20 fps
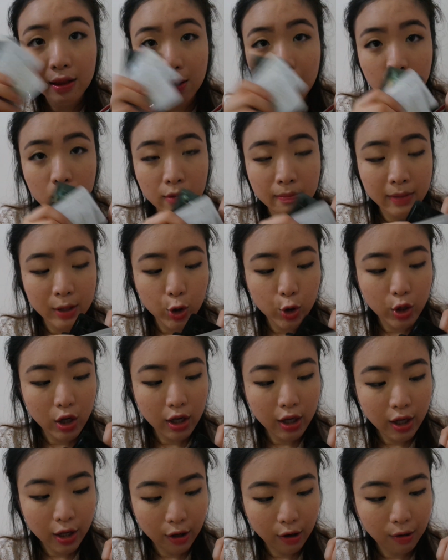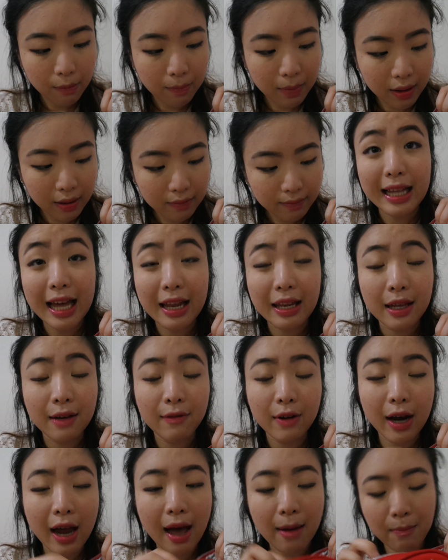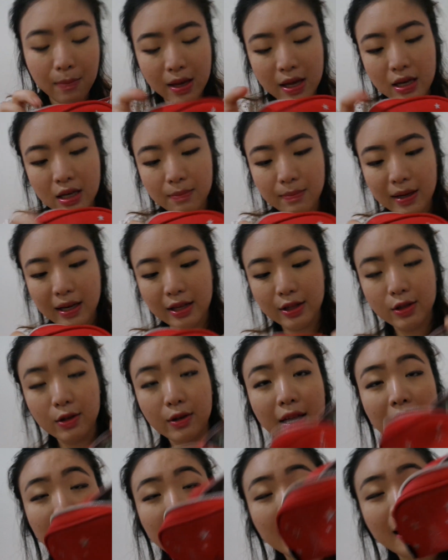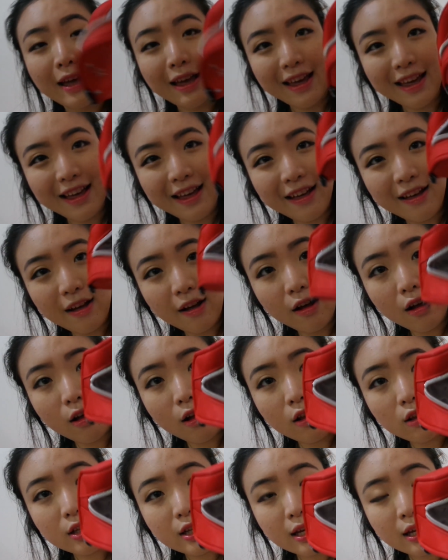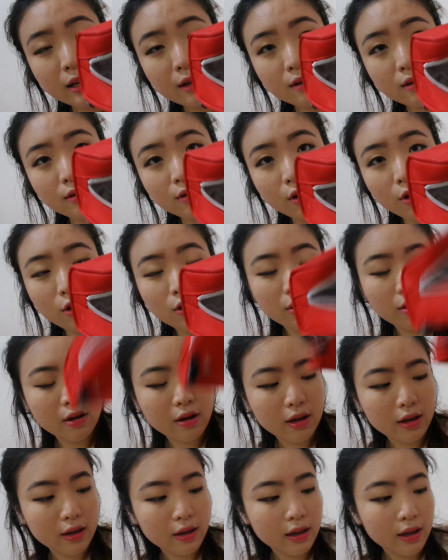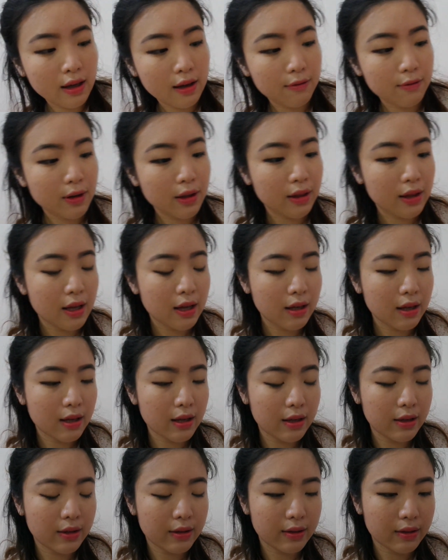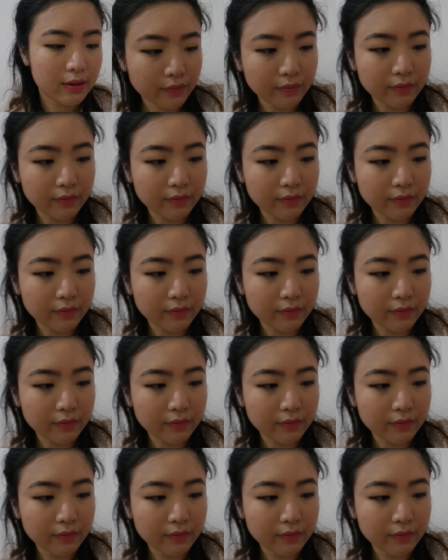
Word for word: there's Missha here, but that never happened, but it's okay. All done, all gone, everything is